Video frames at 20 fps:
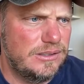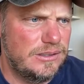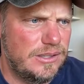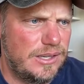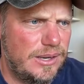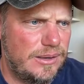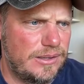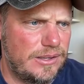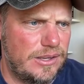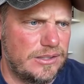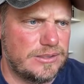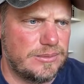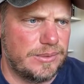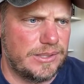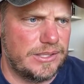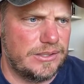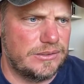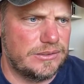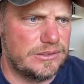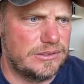I call it
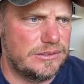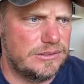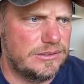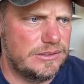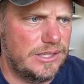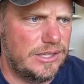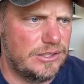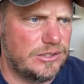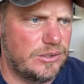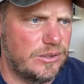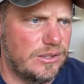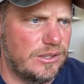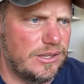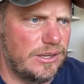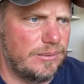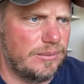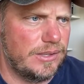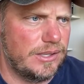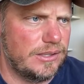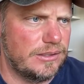something else. I don't shoot the
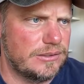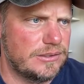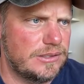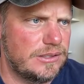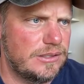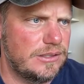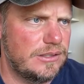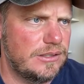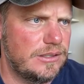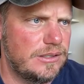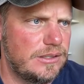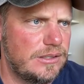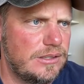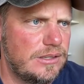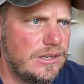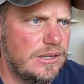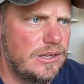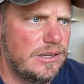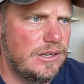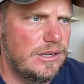damn things.
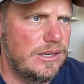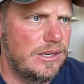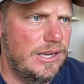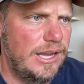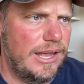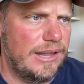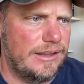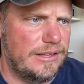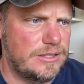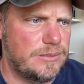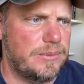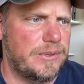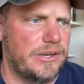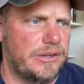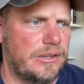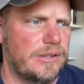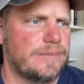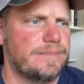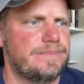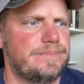Yeah, that's a prairie
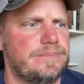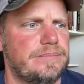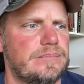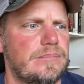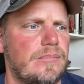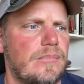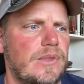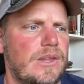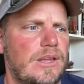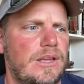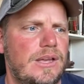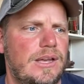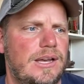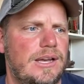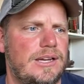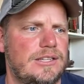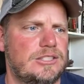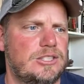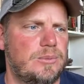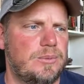dog.
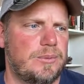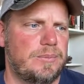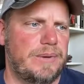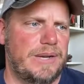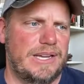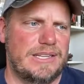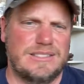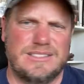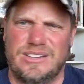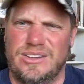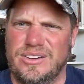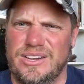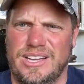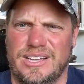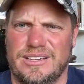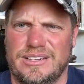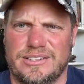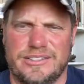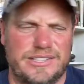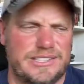Uh, super pests. Oh yeah,
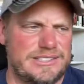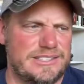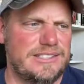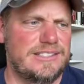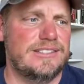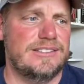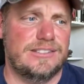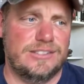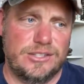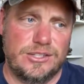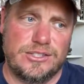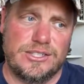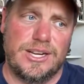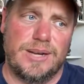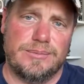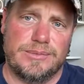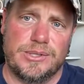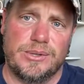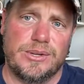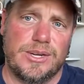they're crazy. Good
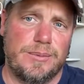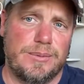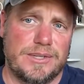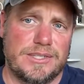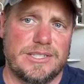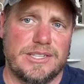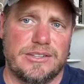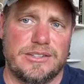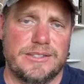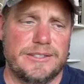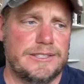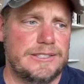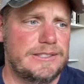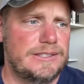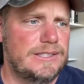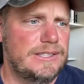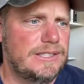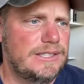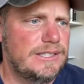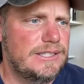job, Joe. Keep it a secret.
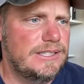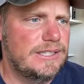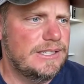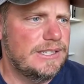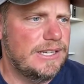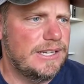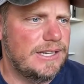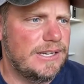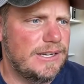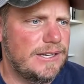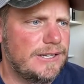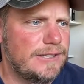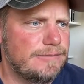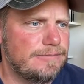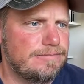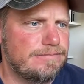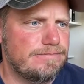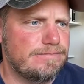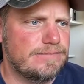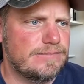
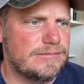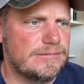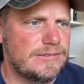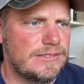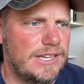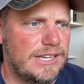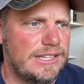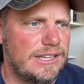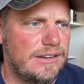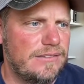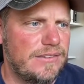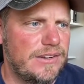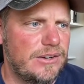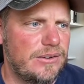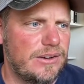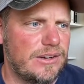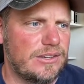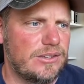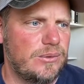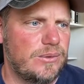Um, I did a
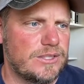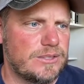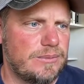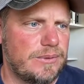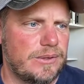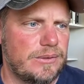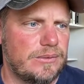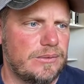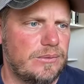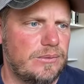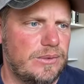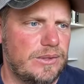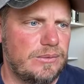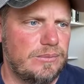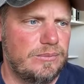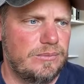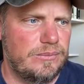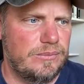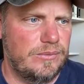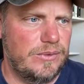video on it two weeks ago. What
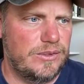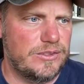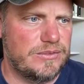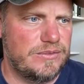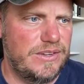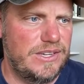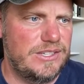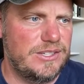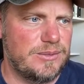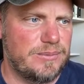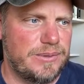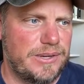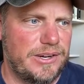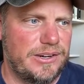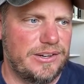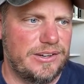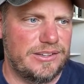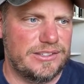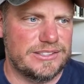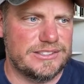it was feeding your
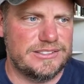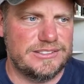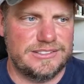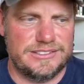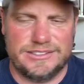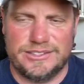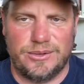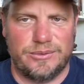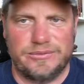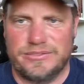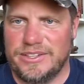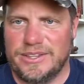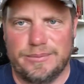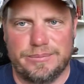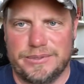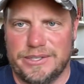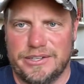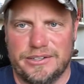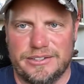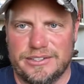prairie dogs? Don't feed the
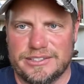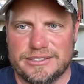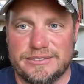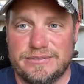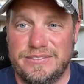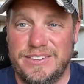prairie dogs.